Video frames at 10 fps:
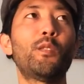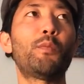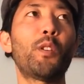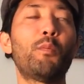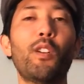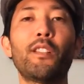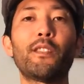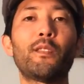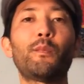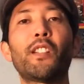your
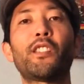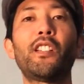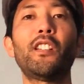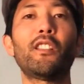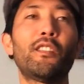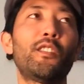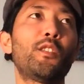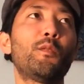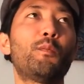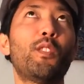boyfriend might cheat on you,
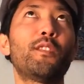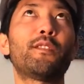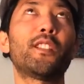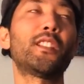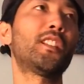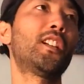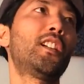your boyfriend